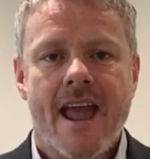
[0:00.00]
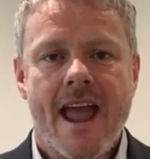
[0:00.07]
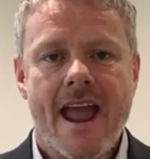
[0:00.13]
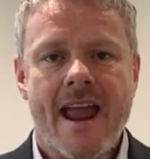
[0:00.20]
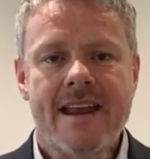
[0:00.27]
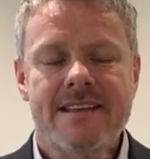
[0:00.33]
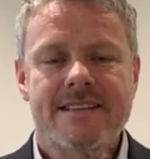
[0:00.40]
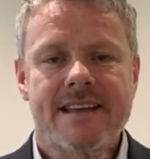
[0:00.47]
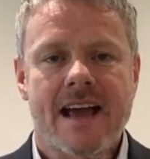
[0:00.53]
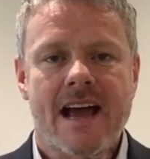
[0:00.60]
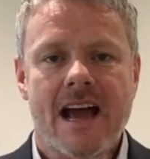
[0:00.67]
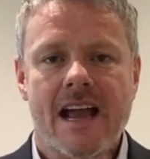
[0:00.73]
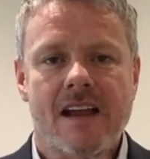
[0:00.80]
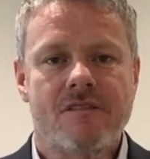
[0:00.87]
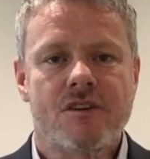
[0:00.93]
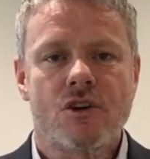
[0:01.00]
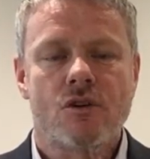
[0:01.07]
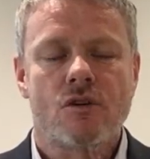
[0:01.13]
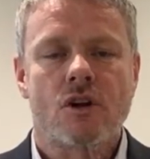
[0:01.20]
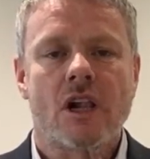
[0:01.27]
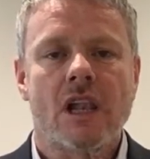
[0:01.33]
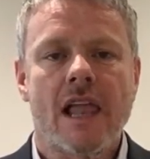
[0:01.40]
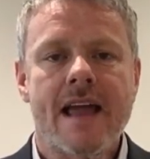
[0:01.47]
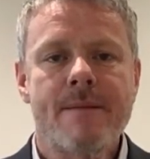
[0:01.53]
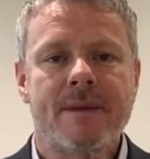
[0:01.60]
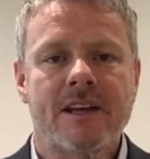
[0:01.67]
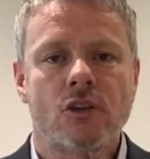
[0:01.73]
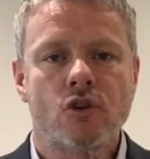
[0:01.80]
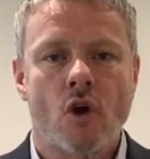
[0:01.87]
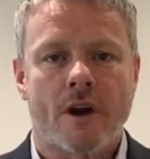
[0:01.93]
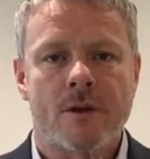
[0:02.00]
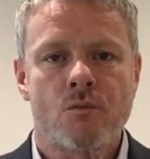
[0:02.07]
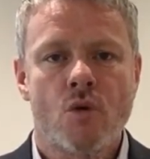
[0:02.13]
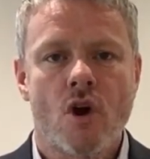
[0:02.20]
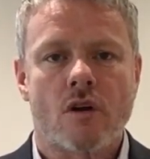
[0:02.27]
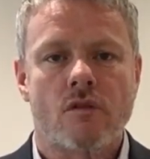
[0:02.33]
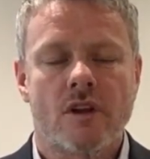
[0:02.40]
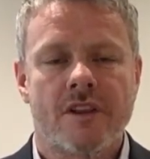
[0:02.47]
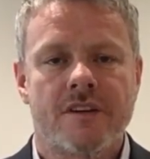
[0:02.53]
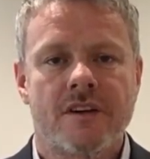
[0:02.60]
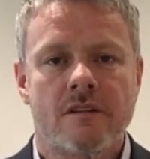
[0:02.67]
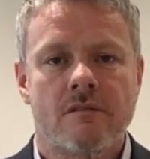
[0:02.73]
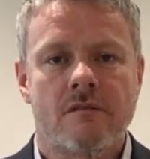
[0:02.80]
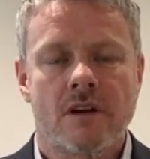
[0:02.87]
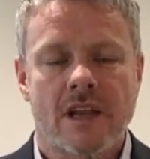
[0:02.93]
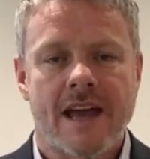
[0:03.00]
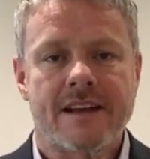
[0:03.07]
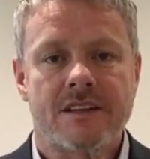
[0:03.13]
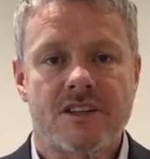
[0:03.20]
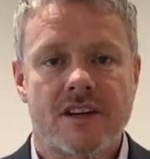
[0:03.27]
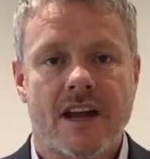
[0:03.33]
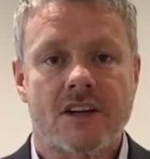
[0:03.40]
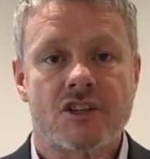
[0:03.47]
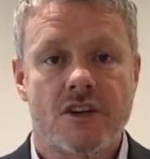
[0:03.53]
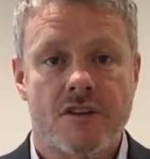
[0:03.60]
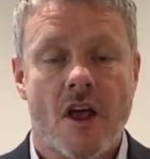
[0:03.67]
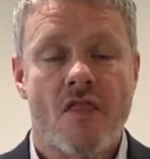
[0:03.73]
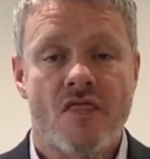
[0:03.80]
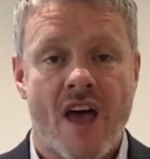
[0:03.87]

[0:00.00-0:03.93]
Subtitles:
And if you're claiming a lot in work-related deductions,